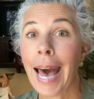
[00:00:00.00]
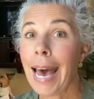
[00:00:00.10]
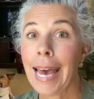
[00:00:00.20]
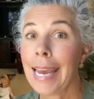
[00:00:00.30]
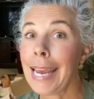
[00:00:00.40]

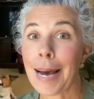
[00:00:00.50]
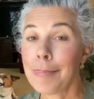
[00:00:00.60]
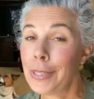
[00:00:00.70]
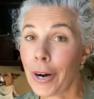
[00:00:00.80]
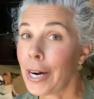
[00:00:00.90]
Hey, I'm
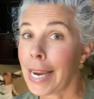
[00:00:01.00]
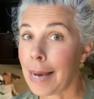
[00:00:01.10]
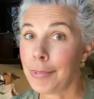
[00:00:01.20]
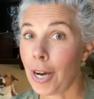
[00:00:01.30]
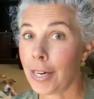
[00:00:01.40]
sorry
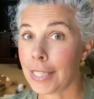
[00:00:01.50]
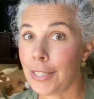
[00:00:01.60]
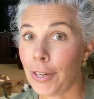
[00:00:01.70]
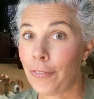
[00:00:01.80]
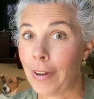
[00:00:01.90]
I'm talking
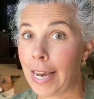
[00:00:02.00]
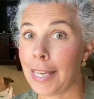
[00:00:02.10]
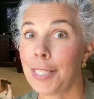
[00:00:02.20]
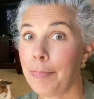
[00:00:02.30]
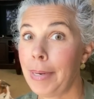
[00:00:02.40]
so
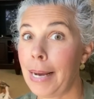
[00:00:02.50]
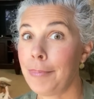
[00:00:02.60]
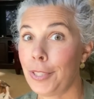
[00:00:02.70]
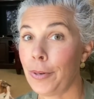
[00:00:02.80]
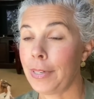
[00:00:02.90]
fast, but I'm
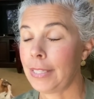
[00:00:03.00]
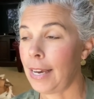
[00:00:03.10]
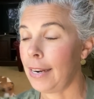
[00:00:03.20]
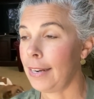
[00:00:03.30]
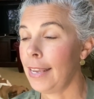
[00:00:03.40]
so
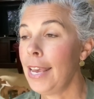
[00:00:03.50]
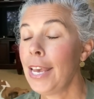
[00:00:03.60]
excited.